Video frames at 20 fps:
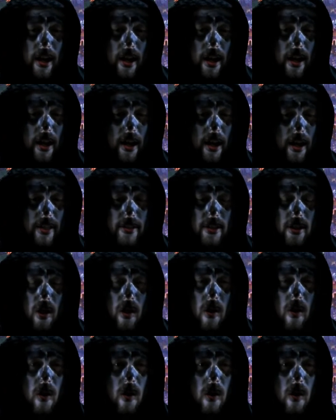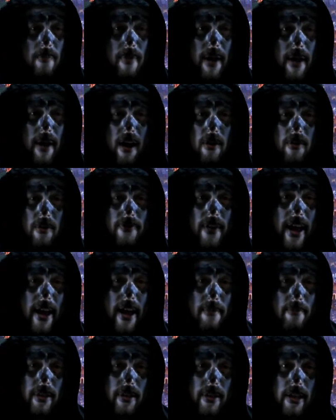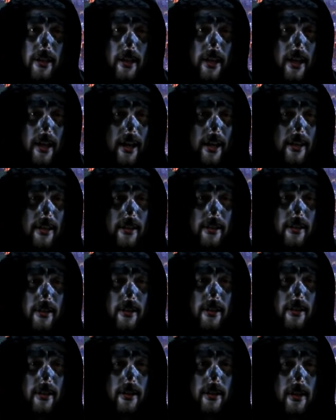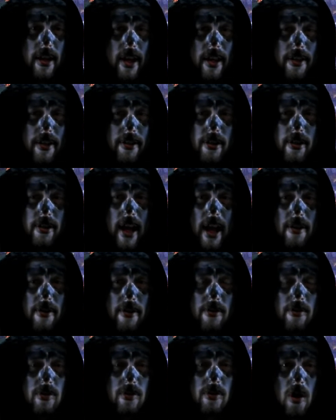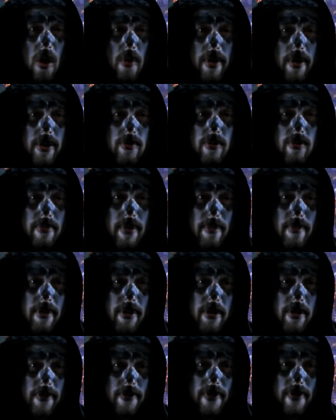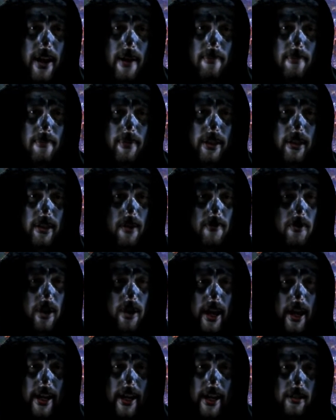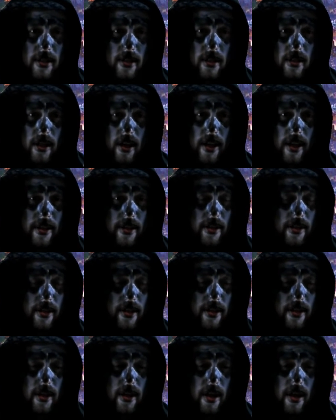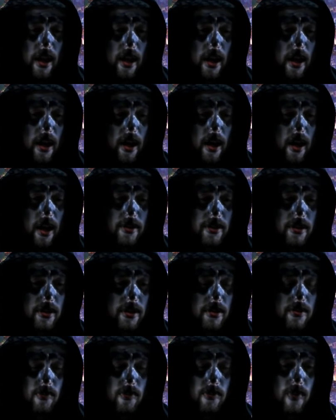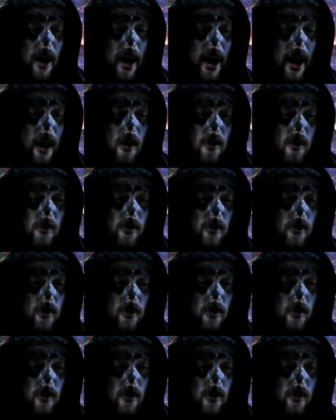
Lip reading: It's all about family and just how you should always remember your family, love or hate. And just, wow.